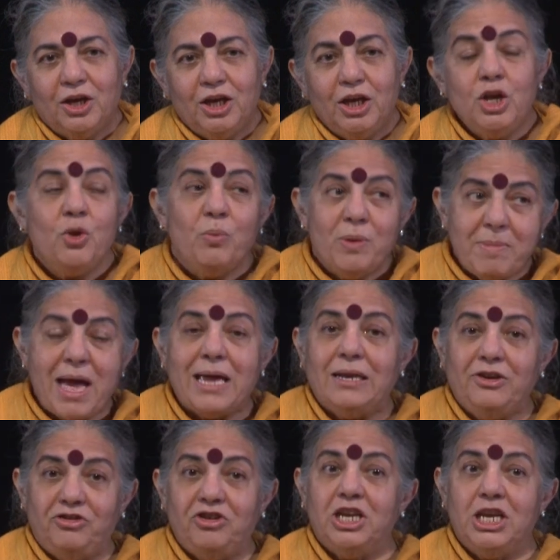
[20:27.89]
You know, we
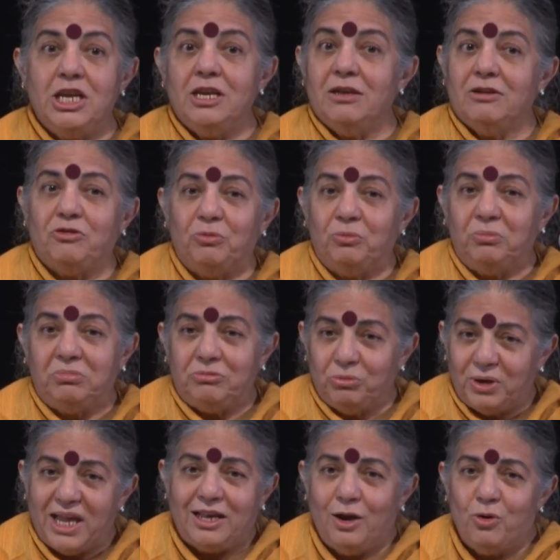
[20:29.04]
managed in India to
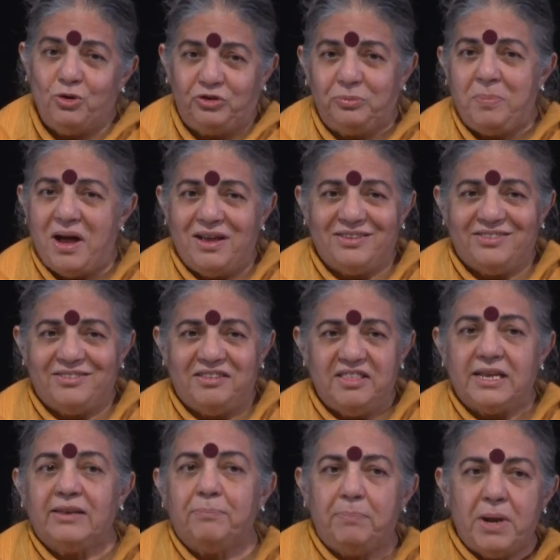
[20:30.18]
get laws passed
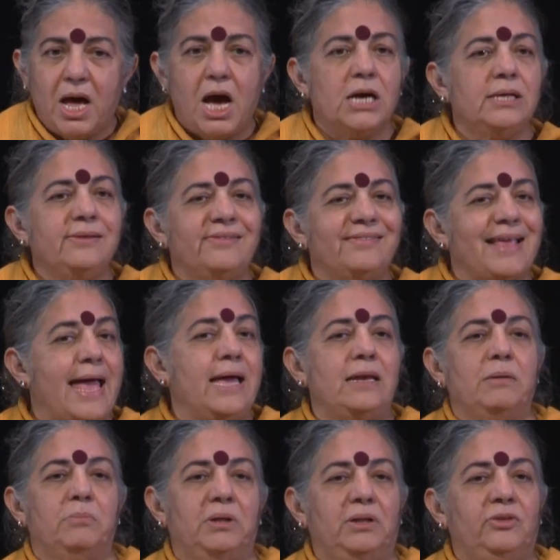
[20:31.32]
that plants,
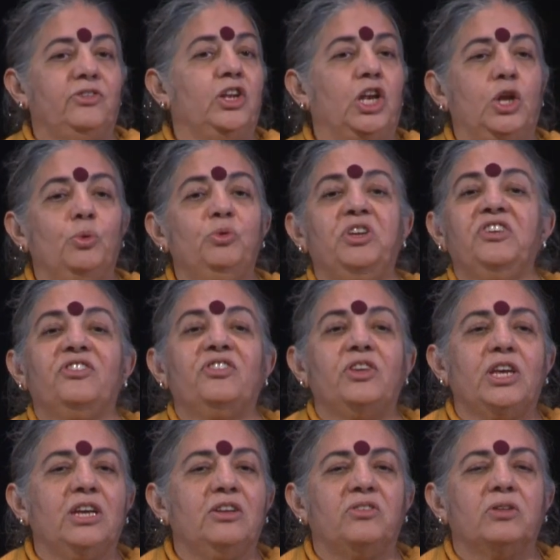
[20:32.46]
animals, including
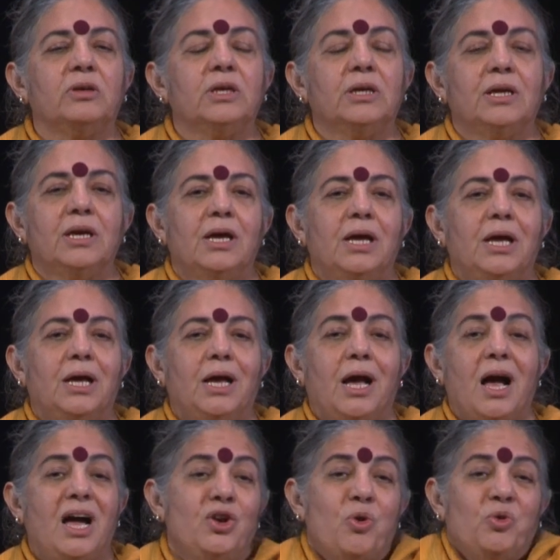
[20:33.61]
seeds,
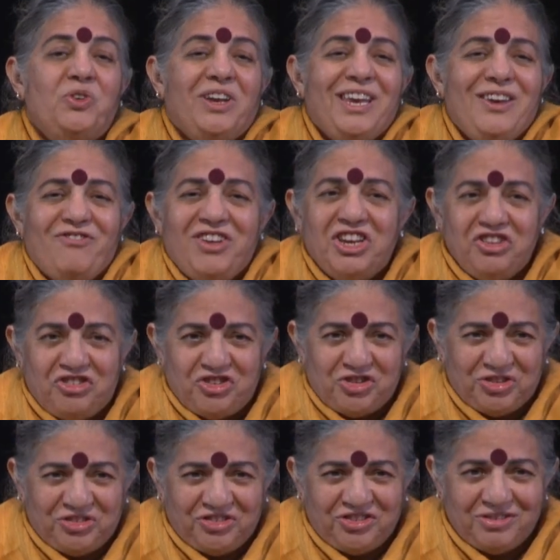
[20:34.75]
are not
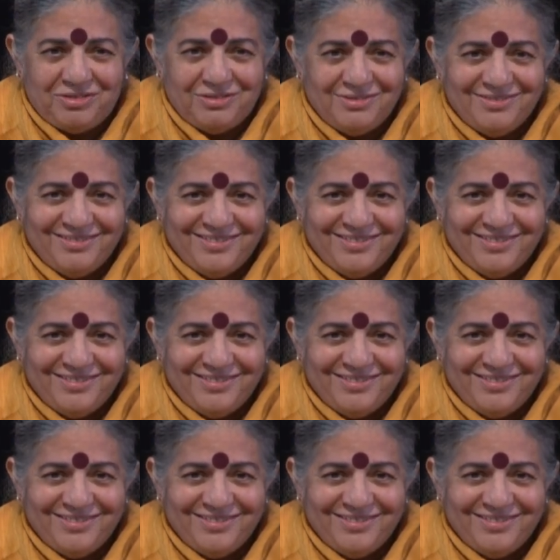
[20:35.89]
inventions.